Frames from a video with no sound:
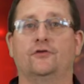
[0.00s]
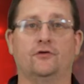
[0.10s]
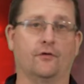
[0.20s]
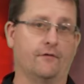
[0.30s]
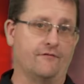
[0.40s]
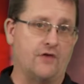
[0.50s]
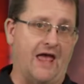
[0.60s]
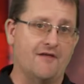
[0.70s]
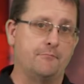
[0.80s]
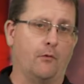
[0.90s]
If you
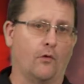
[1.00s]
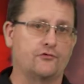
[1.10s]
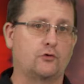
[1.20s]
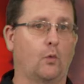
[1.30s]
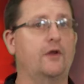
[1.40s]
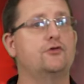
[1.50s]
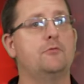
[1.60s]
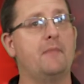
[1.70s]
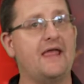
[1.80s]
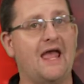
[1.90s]
have bore scoring, you
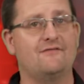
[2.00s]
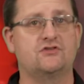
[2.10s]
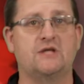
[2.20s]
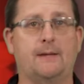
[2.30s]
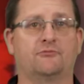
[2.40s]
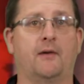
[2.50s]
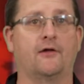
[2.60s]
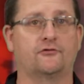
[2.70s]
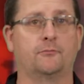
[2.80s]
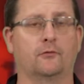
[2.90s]
may have a James
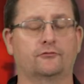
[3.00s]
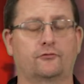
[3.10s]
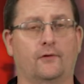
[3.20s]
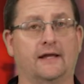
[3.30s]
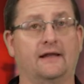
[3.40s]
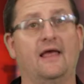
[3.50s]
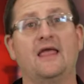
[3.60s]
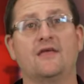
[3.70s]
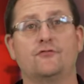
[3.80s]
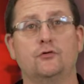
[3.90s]
Bond smoke screen.
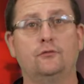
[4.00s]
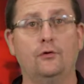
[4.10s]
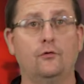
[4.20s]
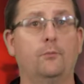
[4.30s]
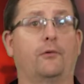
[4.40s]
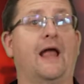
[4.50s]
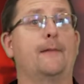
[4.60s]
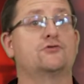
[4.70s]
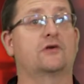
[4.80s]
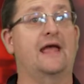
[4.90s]
If you do,
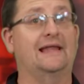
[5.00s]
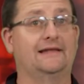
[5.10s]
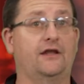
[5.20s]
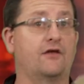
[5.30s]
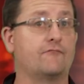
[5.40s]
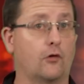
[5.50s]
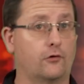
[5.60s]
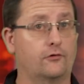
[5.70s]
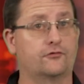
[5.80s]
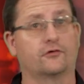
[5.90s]
perhaps your catalytic
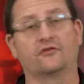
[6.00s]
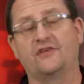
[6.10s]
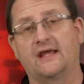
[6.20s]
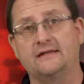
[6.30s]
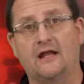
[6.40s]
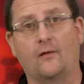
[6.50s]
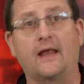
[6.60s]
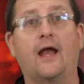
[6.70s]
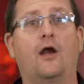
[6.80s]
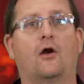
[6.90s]
converters or your
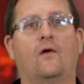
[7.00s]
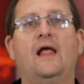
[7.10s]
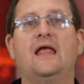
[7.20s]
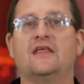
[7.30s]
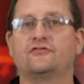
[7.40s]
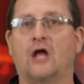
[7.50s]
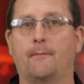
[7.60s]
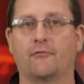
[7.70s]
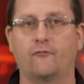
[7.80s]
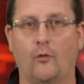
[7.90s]
secondary air is
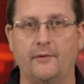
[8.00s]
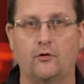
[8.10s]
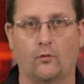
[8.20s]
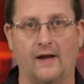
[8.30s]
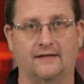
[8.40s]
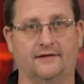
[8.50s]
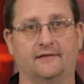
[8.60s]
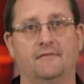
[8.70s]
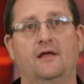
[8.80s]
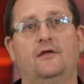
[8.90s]
not performing correctly.
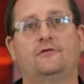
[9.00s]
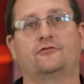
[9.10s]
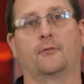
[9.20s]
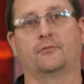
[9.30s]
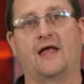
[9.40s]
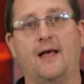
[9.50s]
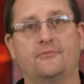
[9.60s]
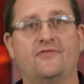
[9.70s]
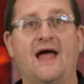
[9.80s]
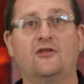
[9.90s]

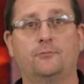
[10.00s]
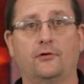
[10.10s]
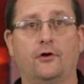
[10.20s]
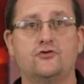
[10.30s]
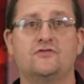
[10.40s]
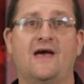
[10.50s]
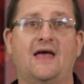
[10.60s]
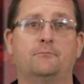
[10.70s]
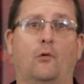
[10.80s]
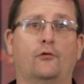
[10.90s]
Sometimes that is because you've
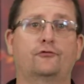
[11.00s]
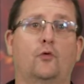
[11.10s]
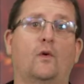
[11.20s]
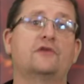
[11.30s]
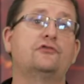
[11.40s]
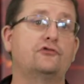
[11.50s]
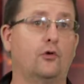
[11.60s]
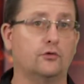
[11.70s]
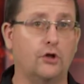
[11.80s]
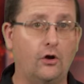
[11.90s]
had bore scoring so
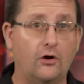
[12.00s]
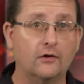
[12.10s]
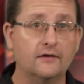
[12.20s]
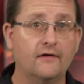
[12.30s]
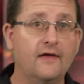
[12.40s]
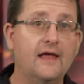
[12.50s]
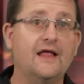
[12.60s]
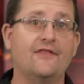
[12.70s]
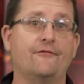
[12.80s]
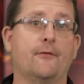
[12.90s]
long
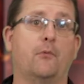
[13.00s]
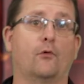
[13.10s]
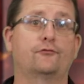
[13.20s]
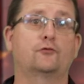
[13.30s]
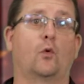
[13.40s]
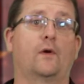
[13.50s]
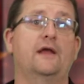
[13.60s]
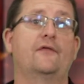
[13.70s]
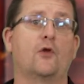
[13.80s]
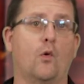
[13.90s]
that the bore
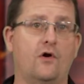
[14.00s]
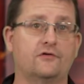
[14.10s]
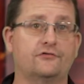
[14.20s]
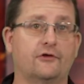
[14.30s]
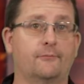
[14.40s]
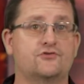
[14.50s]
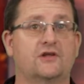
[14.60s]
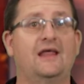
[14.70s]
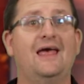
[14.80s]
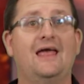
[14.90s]
scoring and the oil
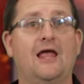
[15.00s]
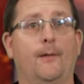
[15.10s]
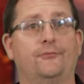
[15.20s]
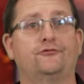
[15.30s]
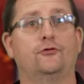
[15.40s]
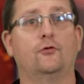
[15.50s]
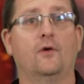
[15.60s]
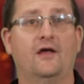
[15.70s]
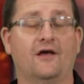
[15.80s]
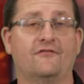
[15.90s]
consumption helps to
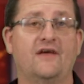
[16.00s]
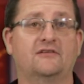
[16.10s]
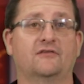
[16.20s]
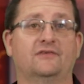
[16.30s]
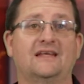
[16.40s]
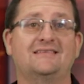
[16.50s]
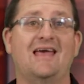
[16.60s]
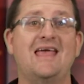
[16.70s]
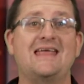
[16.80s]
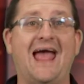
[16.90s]
effectively
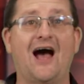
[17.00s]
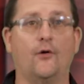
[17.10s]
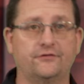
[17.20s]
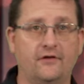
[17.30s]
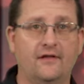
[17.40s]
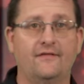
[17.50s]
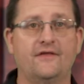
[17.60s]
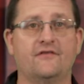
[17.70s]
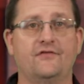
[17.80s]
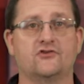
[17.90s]
take out
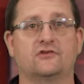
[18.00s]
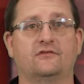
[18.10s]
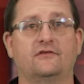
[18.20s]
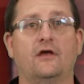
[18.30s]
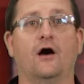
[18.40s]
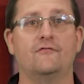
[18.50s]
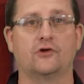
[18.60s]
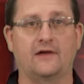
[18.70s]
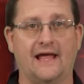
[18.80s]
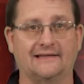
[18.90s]
the efficiency of
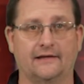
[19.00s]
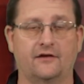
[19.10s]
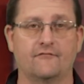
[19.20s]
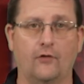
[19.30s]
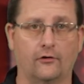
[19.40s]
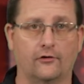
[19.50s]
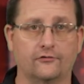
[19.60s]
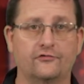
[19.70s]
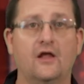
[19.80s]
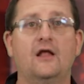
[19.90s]
your catalytic
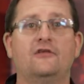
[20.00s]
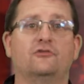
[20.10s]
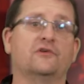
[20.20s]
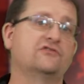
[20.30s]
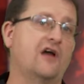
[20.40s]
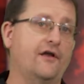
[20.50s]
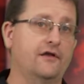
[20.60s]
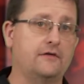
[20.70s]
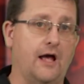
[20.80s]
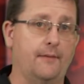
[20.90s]
converters. So it's not
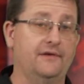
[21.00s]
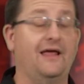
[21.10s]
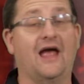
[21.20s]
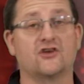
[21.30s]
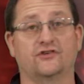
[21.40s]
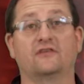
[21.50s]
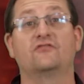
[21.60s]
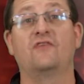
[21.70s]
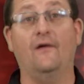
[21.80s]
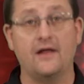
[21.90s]
uncommon, actually it's
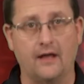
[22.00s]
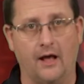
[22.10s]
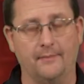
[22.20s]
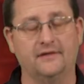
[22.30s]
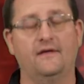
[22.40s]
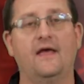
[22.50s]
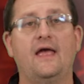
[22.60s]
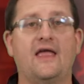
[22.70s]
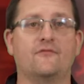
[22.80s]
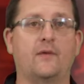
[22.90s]
very common,
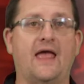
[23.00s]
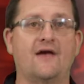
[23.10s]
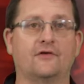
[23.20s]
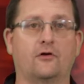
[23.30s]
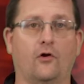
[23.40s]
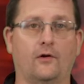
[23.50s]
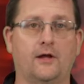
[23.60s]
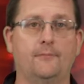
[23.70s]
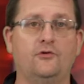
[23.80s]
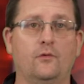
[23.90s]
if we have a car
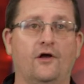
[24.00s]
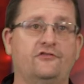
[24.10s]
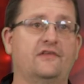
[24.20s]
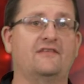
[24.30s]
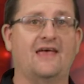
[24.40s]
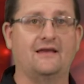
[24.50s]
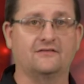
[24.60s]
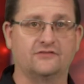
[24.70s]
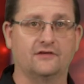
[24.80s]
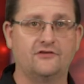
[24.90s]
come to us that's had
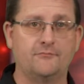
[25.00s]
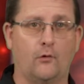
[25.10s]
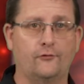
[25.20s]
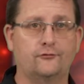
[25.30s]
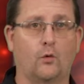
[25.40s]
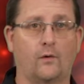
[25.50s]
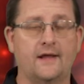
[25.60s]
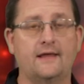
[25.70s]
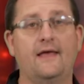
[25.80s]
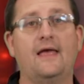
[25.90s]
extensive bore
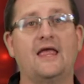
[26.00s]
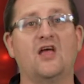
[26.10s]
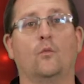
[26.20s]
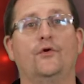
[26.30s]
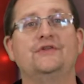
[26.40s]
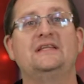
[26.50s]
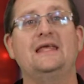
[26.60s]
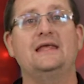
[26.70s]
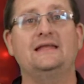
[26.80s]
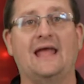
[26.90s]
scoring, it will
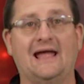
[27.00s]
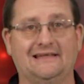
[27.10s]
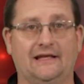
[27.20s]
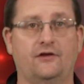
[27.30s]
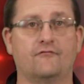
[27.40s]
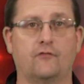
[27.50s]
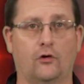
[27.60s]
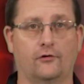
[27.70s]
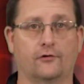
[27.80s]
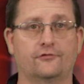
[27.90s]
need catalytic
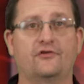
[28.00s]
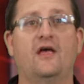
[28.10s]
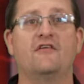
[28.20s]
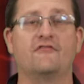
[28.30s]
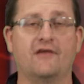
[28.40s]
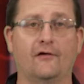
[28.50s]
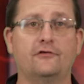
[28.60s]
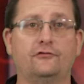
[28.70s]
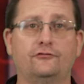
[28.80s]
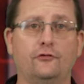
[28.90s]
converters very
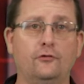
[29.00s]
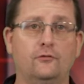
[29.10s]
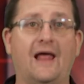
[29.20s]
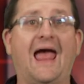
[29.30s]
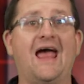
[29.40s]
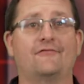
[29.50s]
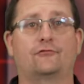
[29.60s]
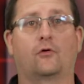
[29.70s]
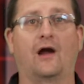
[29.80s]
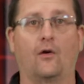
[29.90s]
soon
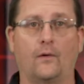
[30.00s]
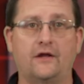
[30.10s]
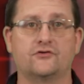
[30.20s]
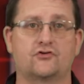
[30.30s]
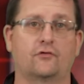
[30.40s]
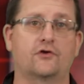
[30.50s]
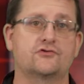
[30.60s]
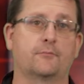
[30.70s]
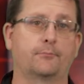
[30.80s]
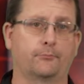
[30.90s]
after our
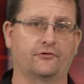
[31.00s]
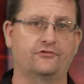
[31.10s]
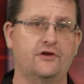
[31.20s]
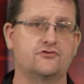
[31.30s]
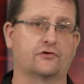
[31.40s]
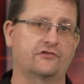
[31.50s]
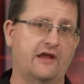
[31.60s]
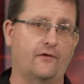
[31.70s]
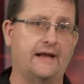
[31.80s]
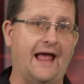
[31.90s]
reconstruction procedure is
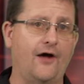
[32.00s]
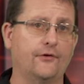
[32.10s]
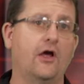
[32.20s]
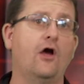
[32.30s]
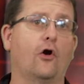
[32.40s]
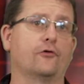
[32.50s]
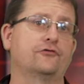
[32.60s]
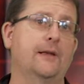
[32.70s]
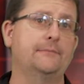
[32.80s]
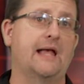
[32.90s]
carried out, or
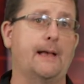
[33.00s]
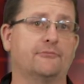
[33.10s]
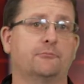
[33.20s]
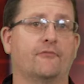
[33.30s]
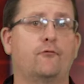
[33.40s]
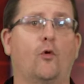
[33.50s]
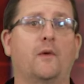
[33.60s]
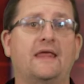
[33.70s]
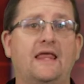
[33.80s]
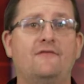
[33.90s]
sometimes before
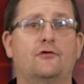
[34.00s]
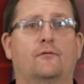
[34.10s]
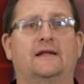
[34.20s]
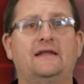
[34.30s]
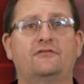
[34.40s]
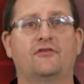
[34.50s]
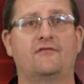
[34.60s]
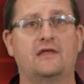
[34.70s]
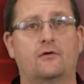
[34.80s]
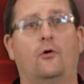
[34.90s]
we even release the
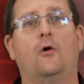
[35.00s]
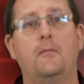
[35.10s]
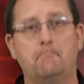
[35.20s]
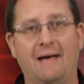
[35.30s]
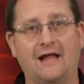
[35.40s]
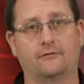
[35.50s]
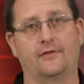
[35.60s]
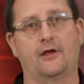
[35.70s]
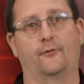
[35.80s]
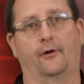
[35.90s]
vehicle back to
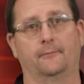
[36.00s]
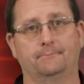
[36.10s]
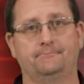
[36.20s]
the owner.